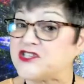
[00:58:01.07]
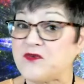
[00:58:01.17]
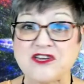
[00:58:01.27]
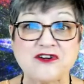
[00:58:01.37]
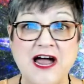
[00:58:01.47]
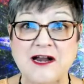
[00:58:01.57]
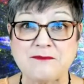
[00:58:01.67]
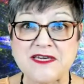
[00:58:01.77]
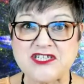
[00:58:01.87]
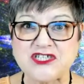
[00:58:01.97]
when you're on a
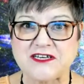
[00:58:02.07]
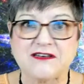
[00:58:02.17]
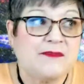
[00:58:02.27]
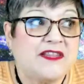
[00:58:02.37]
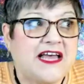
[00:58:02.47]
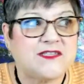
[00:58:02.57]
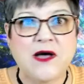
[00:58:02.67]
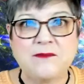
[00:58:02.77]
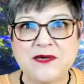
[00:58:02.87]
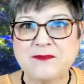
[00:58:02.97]
mission. I mean, that's why
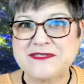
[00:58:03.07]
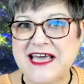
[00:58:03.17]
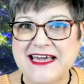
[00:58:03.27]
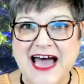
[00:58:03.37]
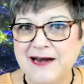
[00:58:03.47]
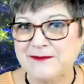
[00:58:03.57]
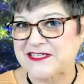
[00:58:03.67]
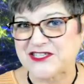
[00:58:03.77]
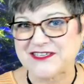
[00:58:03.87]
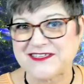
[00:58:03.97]
people take on
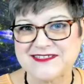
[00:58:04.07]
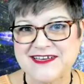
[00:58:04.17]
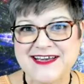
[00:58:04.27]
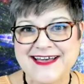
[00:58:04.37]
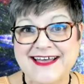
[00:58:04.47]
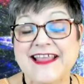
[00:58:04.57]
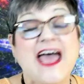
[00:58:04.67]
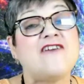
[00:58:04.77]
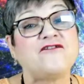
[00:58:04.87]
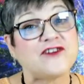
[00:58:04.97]
missions. And
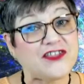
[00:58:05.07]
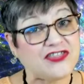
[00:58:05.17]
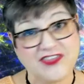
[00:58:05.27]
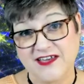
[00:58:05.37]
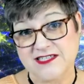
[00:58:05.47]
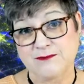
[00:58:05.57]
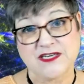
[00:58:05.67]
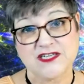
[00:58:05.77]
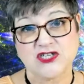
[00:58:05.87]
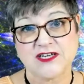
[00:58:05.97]
everything is a
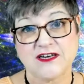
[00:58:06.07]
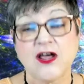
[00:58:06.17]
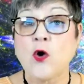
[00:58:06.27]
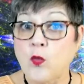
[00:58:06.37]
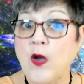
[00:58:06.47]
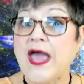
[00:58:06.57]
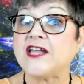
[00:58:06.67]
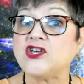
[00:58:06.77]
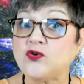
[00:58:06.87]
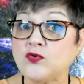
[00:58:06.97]
mission when
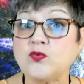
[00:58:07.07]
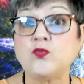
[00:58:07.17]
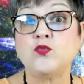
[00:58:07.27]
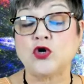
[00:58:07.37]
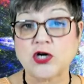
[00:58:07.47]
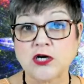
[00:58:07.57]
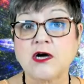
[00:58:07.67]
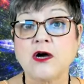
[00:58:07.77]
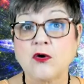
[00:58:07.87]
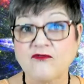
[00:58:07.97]
you work
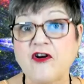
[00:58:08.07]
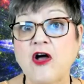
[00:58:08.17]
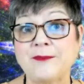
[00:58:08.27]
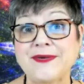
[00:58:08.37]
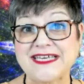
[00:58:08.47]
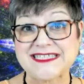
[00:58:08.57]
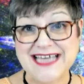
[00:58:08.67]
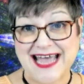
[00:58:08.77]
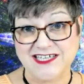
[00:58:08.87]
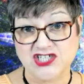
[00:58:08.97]
from
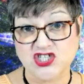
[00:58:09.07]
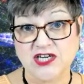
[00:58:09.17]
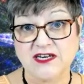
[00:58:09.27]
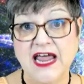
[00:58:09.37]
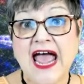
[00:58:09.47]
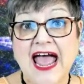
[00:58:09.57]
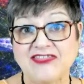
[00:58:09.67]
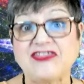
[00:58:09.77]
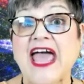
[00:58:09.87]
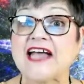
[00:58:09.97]
intention. And
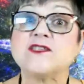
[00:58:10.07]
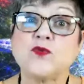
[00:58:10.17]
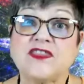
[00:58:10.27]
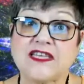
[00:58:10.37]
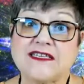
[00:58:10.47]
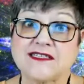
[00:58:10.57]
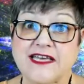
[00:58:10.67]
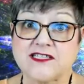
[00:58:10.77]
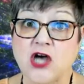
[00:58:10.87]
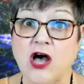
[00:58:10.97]
that's what these lay
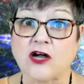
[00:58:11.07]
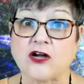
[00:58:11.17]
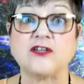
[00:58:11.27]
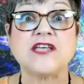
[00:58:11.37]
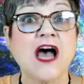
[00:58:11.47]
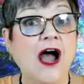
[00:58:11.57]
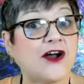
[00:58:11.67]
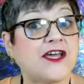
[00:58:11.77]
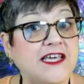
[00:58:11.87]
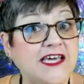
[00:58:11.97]
talkers are
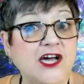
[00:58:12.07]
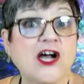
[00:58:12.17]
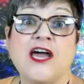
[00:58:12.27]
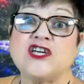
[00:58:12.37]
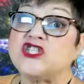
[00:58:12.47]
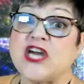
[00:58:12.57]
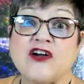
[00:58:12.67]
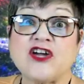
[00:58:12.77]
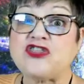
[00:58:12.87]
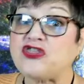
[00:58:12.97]
here
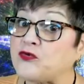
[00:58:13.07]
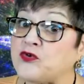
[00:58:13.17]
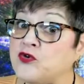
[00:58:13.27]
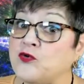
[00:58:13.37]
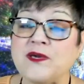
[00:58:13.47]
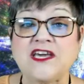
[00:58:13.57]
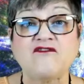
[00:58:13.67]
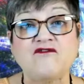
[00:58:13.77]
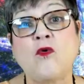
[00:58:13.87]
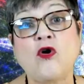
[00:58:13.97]
sharing through me
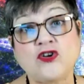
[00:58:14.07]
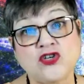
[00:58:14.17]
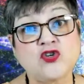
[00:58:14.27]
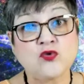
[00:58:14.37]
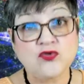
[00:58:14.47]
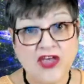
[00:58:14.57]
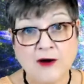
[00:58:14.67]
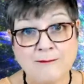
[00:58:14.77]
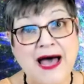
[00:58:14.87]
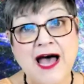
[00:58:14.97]
for you, their
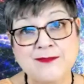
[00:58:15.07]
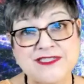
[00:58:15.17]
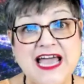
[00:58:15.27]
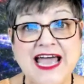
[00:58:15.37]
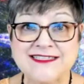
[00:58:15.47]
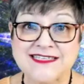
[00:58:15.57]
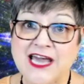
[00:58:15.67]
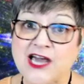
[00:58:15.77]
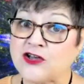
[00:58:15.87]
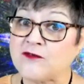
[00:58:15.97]
moms, dads,
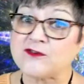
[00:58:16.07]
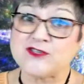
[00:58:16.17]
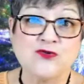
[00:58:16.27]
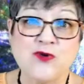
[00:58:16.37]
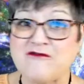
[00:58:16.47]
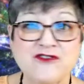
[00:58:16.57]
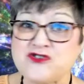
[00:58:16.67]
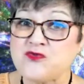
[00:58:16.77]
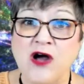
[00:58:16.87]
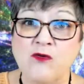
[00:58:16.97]
caregivers, whoever
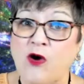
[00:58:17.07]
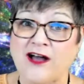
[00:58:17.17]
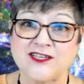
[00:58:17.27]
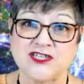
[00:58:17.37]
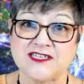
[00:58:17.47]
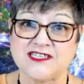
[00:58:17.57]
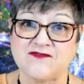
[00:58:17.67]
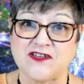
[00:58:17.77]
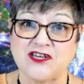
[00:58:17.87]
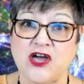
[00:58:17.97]
you are watching this
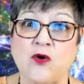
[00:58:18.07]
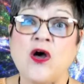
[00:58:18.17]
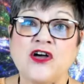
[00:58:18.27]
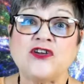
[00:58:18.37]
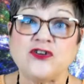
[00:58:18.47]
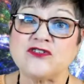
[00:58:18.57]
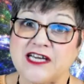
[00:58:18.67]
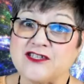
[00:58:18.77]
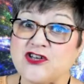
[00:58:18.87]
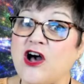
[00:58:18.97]
video. Your lay
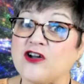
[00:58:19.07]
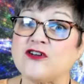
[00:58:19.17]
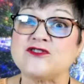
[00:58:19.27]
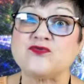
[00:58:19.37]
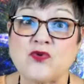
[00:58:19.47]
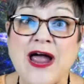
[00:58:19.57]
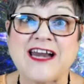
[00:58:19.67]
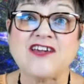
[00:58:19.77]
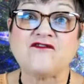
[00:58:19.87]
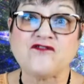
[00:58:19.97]
talkers
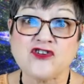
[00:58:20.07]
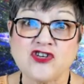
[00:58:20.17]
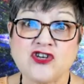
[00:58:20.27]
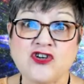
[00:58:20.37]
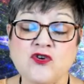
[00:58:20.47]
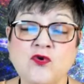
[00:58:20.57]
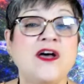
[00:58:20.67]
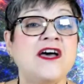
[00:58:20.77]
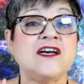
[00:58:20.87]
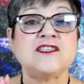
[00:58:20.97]
ready for you
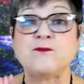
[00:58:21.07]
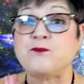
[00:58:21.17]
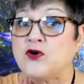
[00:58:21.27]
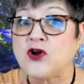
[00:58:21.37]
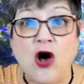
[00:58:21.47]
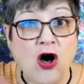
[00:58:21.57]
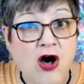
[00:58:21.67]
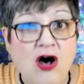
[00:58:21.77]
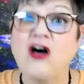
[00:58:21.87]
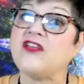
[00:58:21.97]
to put
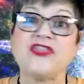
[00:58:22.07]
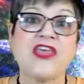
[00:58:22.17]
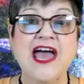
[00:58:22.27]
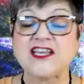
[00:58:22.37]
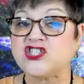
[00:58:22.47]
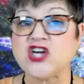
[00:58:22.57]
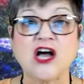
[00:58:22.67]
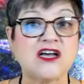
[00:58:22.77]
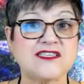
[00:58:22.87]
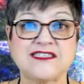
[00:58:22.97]
all that junk
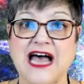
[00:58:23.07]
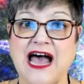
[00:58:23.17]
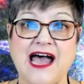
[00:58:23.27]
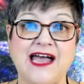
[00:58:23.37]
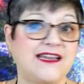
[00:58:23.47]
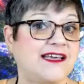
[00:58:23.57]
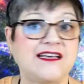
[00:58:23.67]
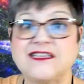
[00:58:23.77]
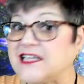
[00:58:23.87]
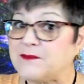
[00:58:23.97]
aside,
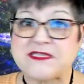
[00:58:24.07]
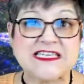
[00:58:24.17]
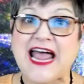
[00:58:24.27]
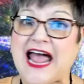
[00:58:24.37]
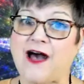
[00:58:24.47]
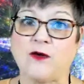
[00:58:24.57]
eclipse it out,